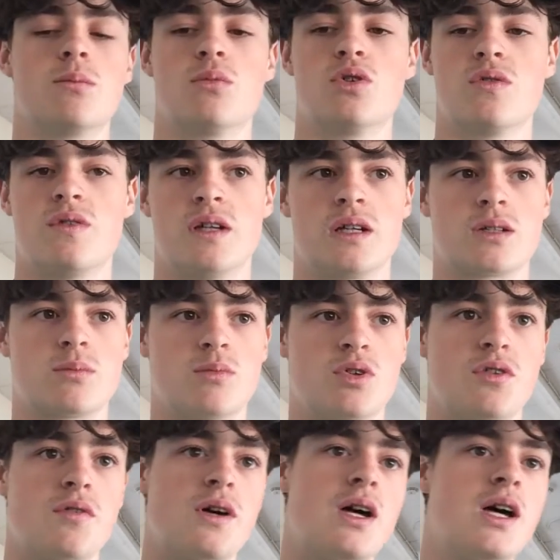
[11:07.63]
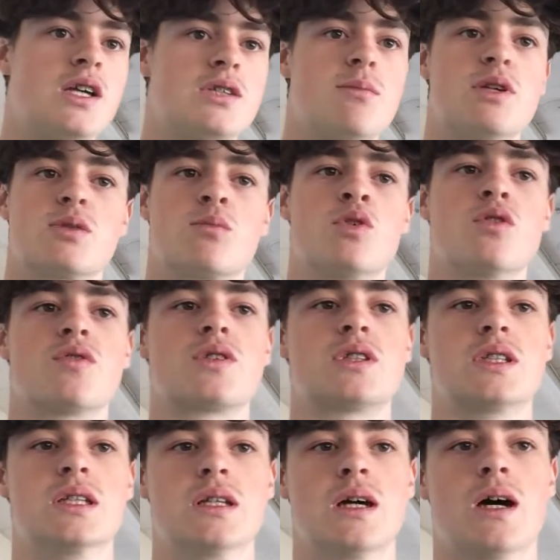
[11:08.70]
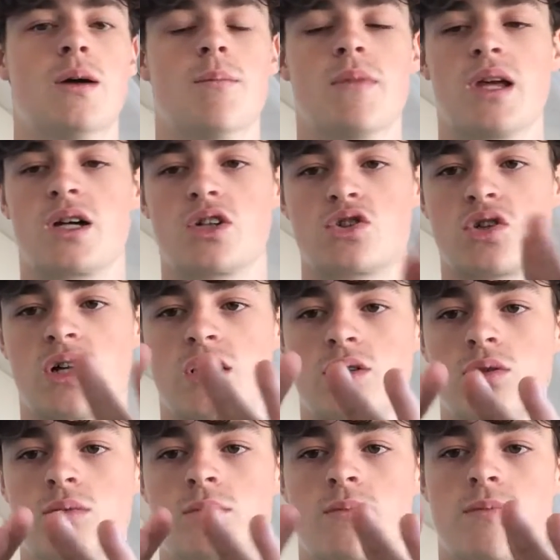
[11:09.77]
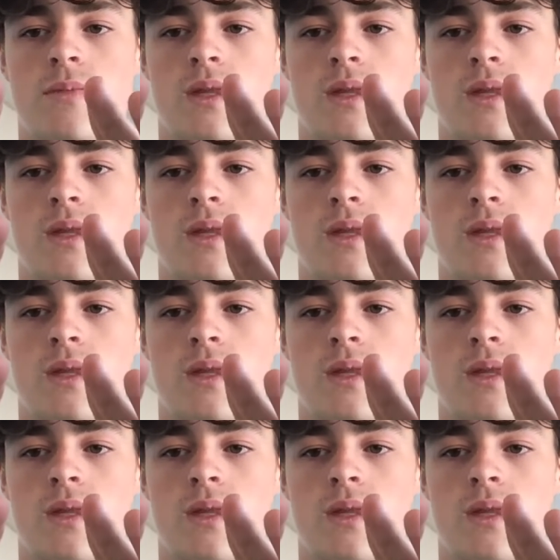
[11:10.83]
endomorph, and ectomorph. So mesomorph's like a triangle.